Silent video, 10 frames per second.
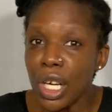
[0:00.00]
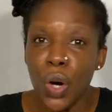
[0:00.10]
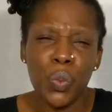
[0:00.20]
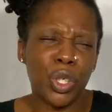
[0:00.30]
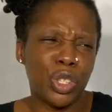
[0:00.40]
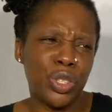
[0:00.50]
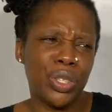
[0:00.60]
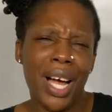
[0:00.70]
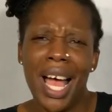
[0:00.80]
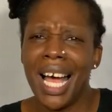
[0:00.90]
What do your
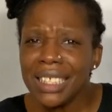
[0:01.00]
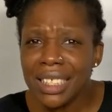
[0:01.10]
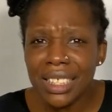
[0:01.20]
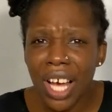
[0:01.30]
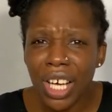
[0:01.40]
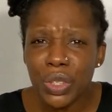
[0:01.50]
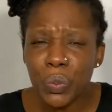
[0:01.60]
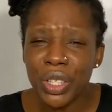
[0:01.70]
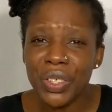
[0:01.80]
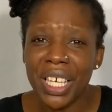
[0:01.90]
hands touch when
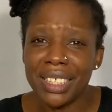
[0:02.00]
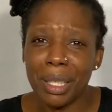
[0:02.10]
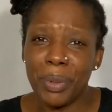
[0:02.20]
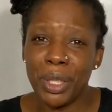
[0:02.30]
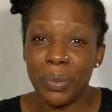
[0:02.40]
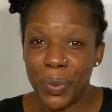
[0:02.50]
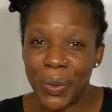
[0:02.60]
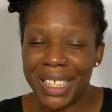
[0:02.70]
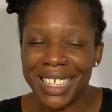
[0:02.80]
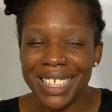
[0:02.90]
you get up in the
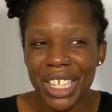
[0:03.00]
morning?